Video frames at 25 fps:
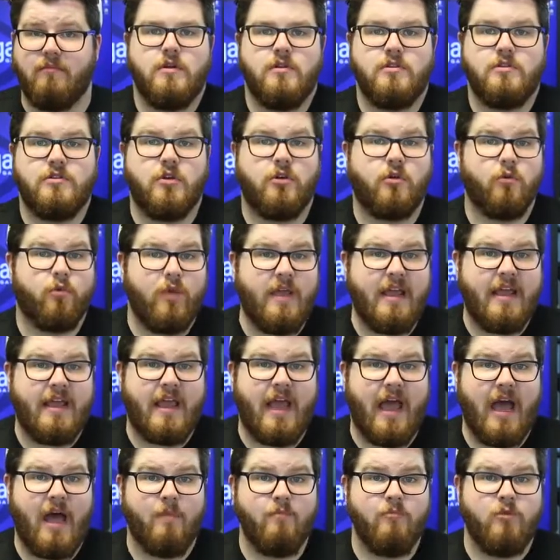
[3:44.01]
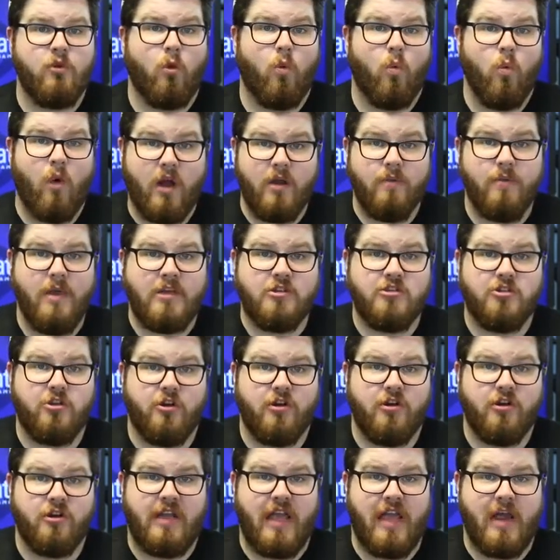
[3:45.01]
So to recap, you'll want to make sure
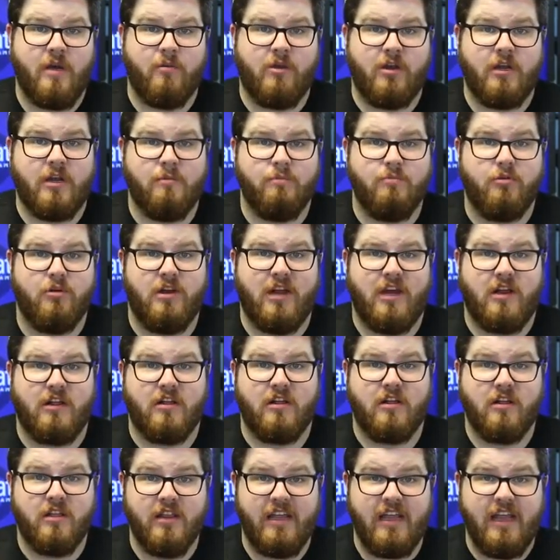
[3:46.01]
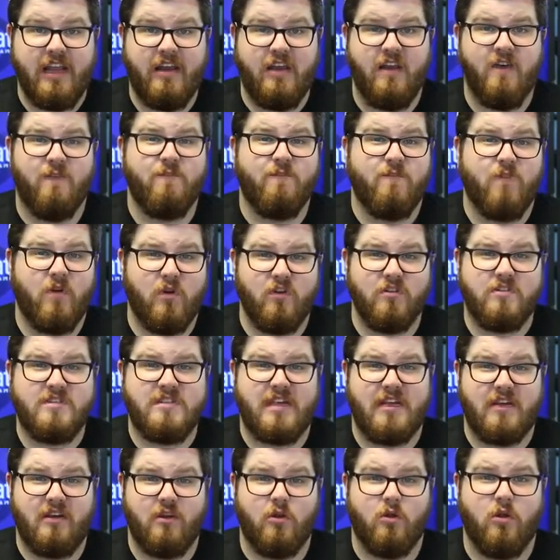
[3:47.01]
your camera can put out a clean, full
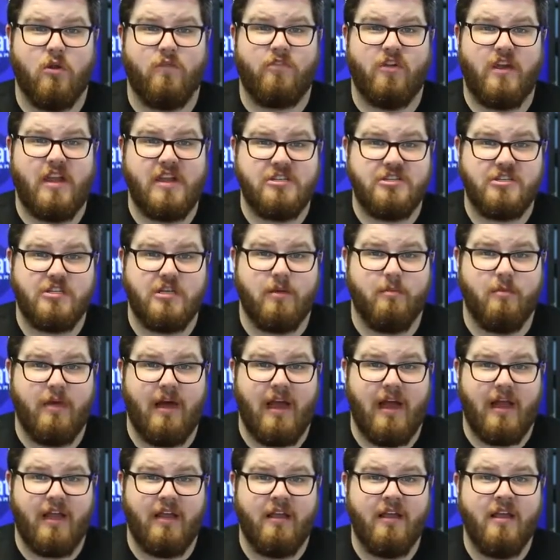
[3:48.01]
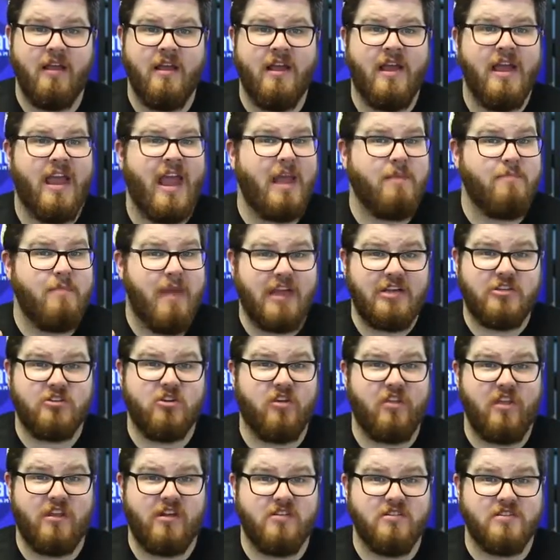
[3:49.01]
signal over HDMI, and make
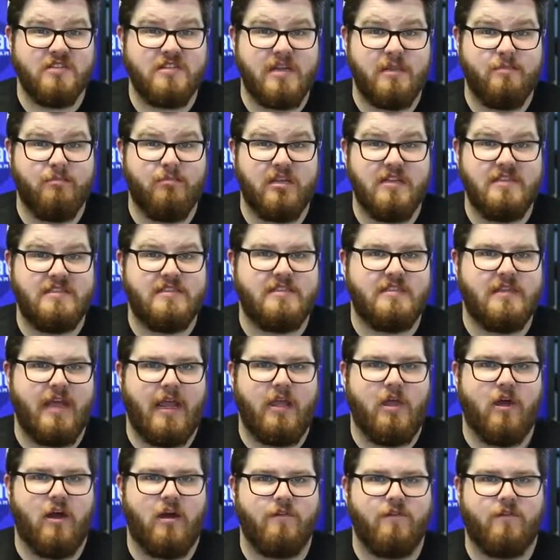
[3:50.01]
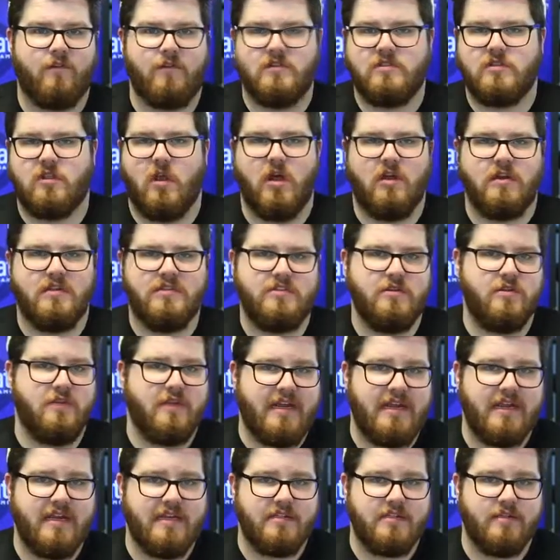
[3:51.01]
sure that it'll simply stay on for as long as you
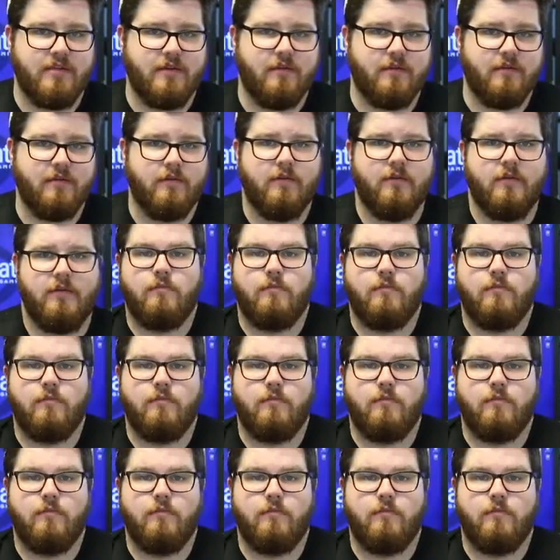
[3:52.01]
need it to.